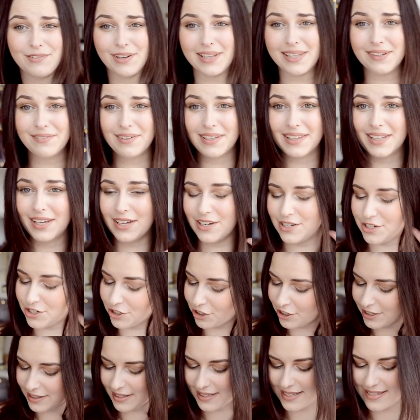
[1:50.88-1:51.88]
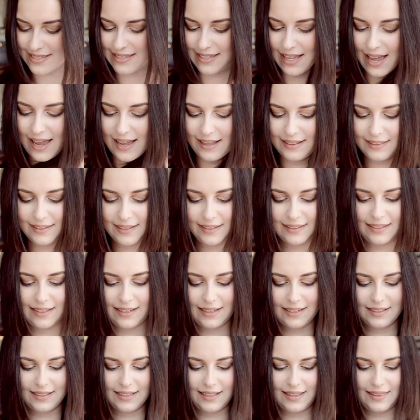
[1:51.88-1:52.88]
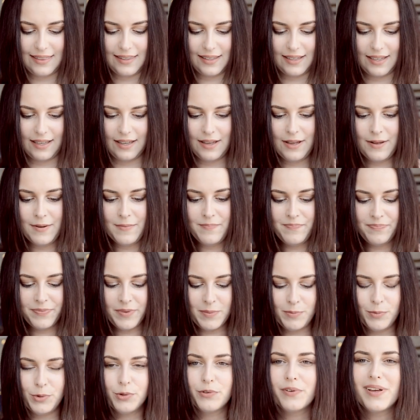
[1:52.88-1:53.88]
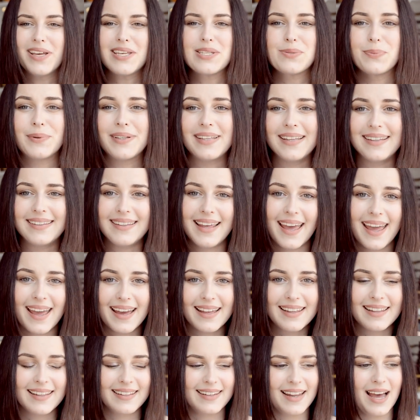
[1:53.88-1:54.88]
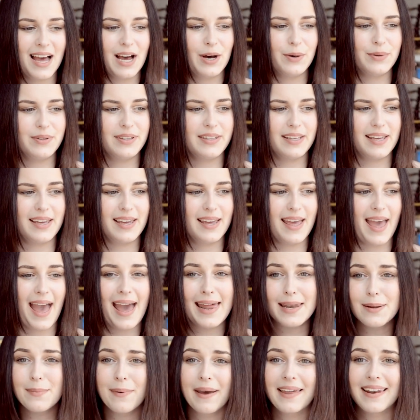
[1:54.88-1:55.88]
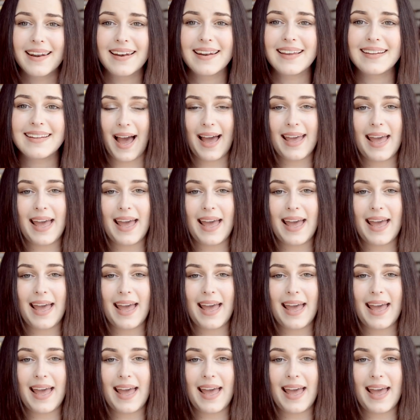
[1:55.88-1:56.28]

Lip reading: really, really enjoyed the style. They did it in the movies with the tail and how they animated it.